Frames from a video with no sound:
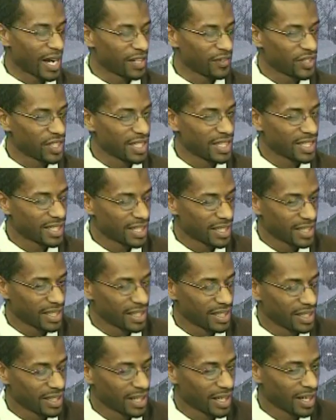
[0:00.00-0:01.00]
my wife, she's in
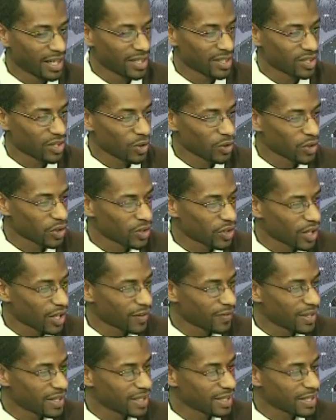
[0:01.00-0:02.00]
the social
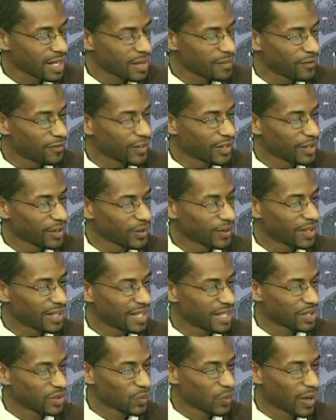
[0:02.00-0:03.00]
service type
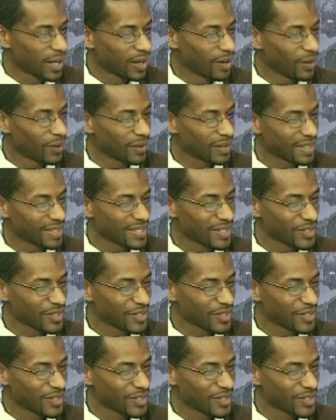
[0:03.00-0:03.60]
field as well,